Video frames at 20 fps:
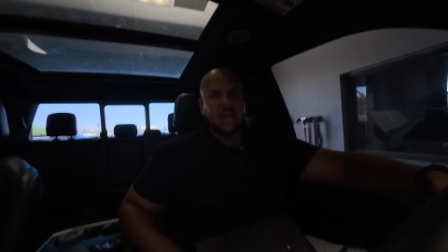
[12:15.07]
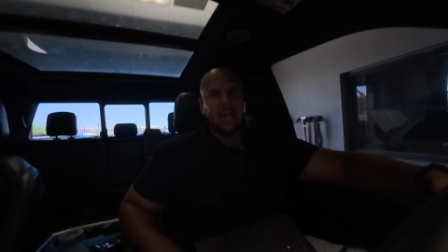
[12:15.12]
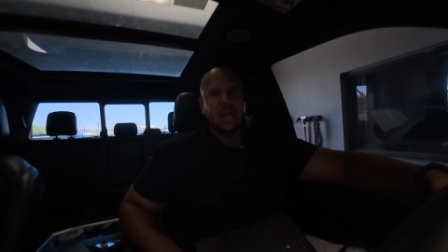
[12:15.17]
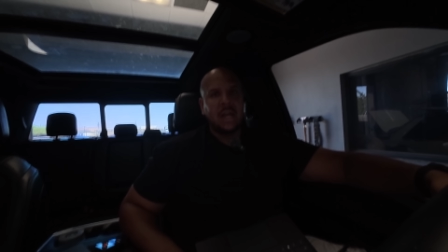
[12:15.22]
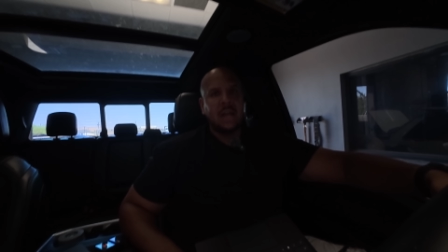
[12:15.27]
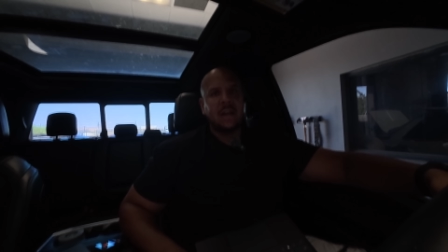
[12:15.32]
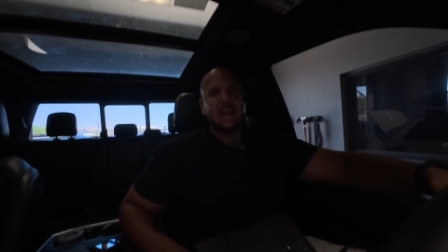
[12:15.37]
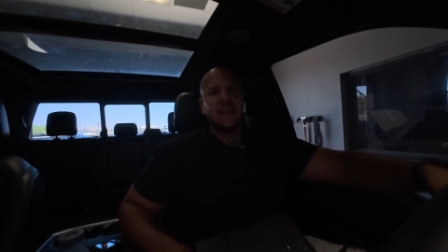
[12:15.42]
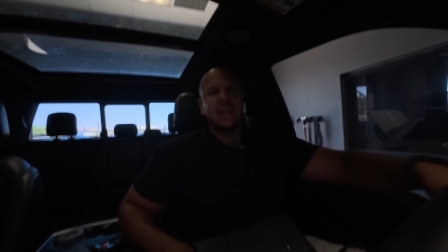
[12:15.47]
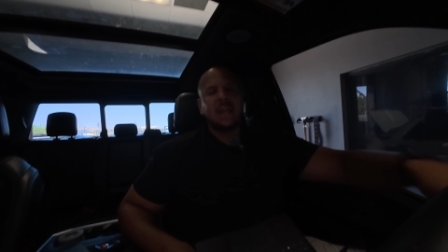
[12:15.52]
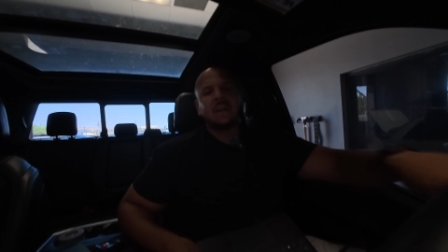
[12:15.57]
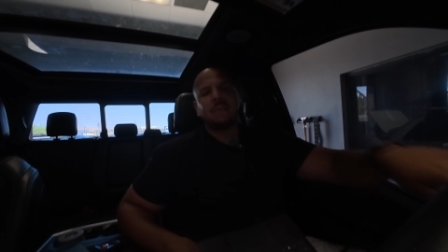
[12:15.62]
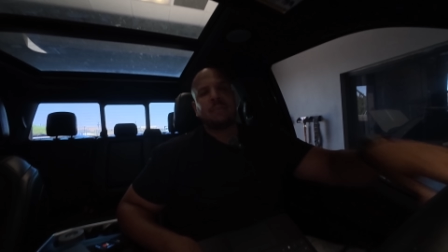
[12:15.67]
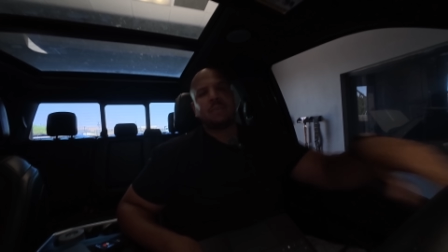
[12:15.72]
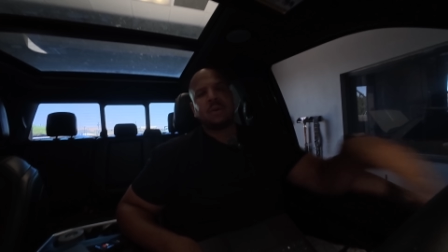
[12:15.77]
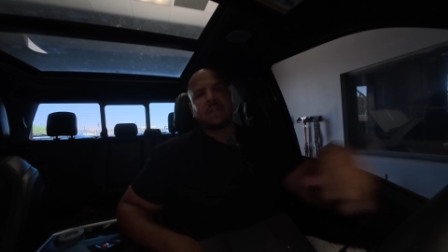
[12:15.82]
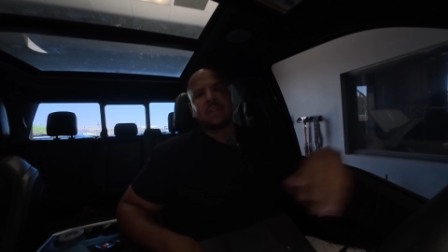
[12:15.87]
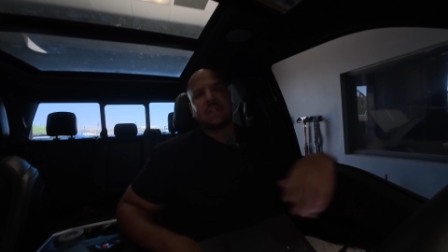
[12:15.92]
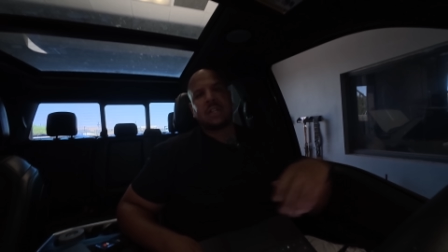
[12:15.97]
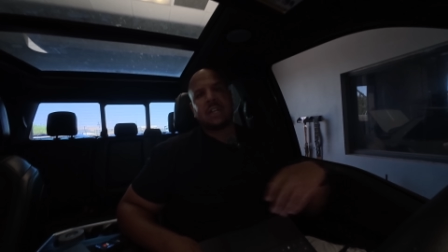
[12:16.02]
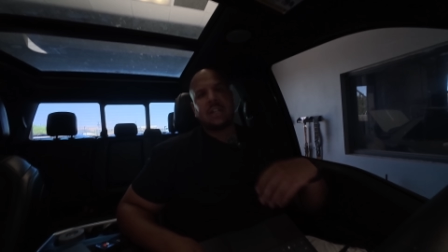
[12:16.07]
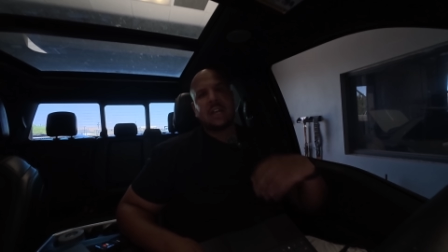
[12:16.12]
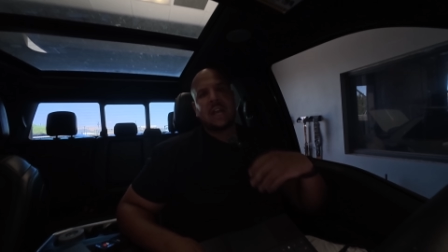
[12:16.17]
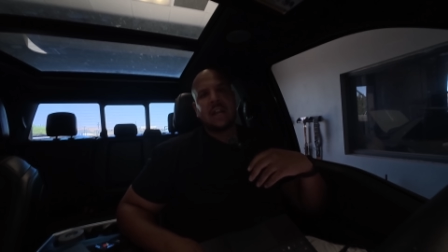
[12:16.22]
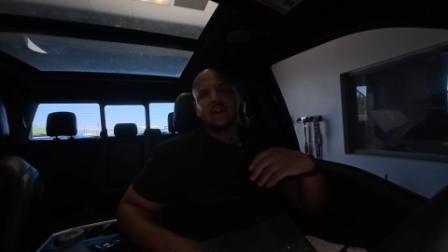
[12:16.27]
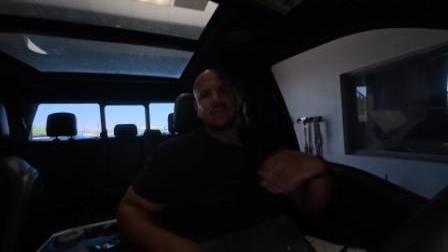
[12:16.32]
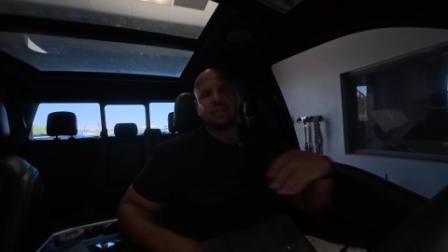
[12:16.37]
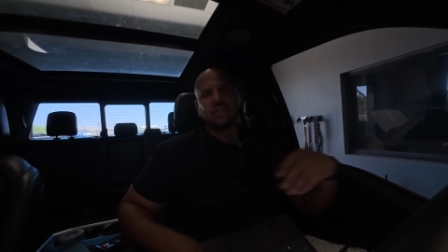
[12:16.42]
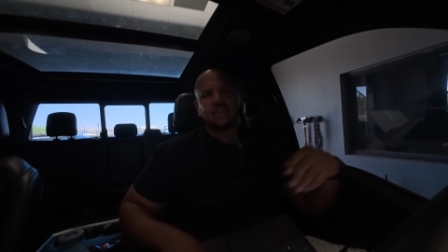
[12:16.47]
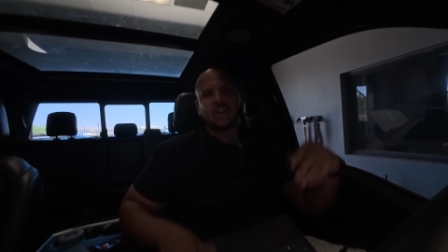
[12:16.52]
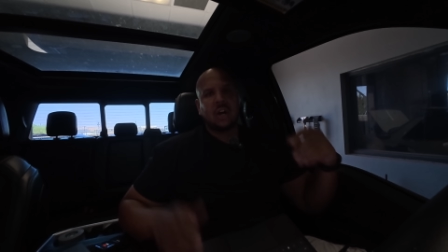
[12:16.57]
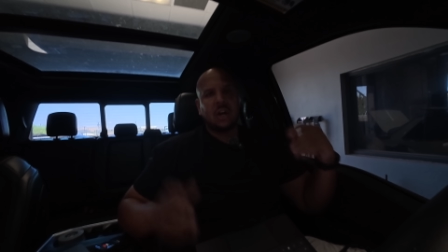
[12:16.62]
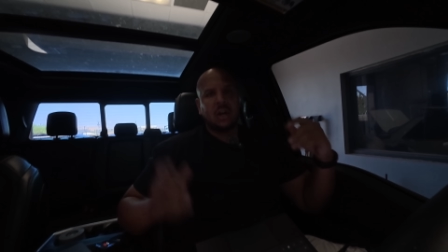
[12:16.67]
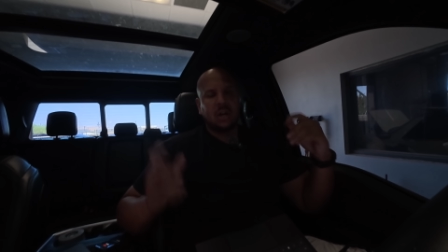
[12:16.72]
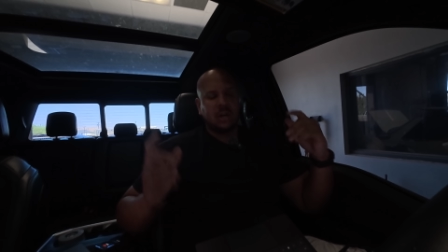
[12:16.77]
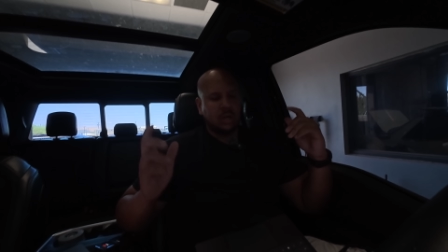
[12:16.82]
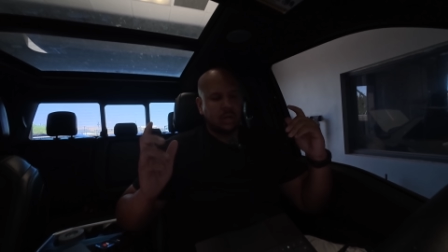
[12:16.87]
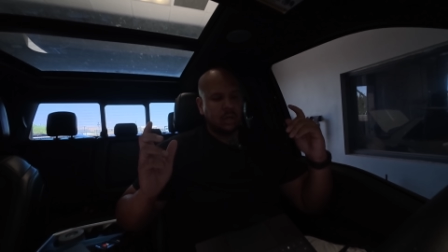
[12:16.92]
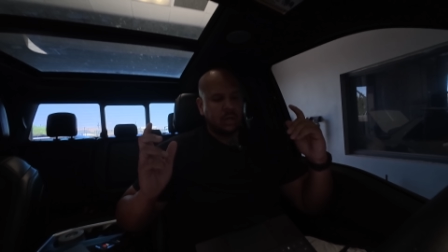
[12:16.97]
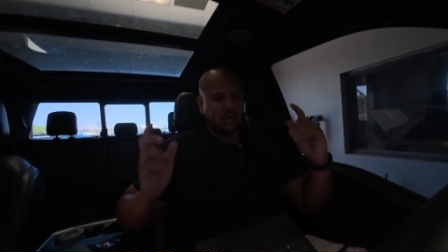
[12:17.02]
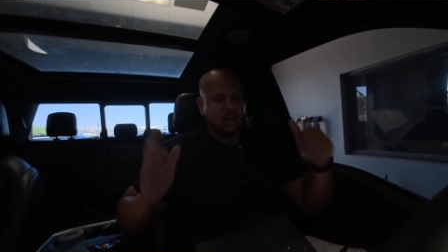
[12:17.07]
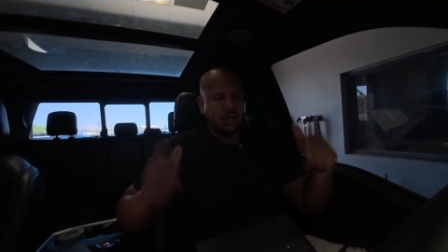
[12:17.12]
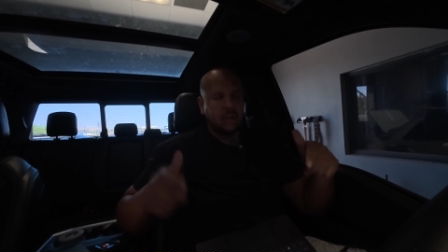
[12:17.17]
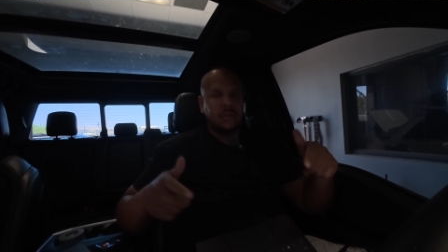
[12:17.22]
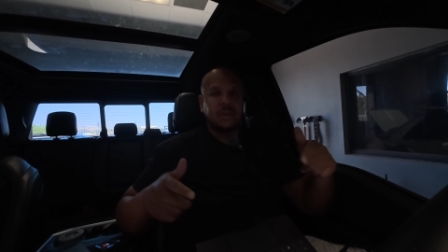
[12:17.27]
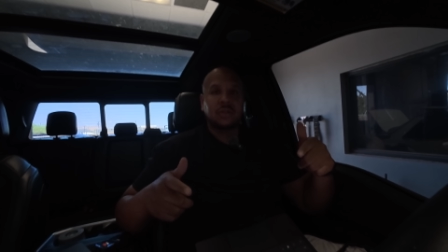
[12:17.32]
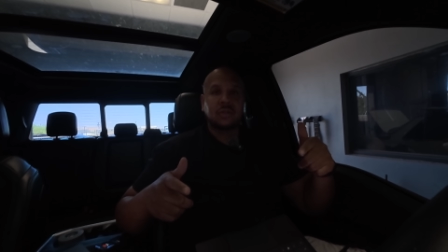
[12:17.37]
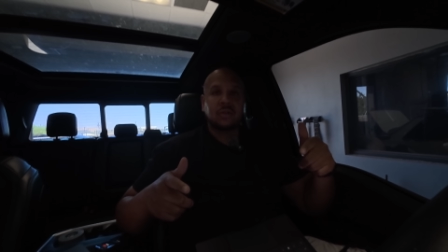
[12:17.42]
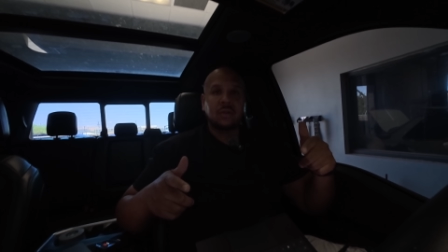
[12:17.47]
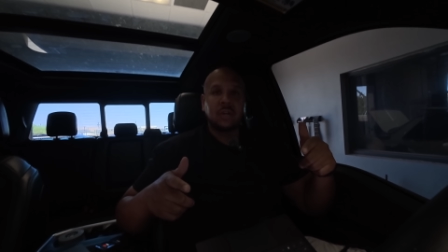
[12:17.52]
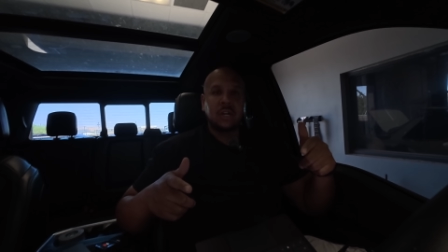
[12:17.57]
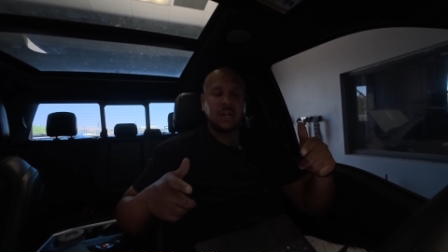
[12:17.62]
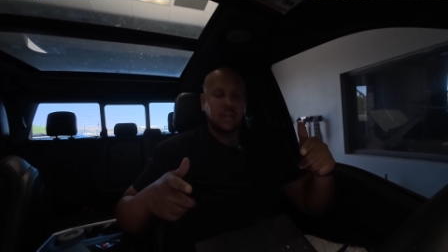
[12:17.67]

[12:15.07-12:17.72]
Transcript: ahead and put the dyno chart on the screen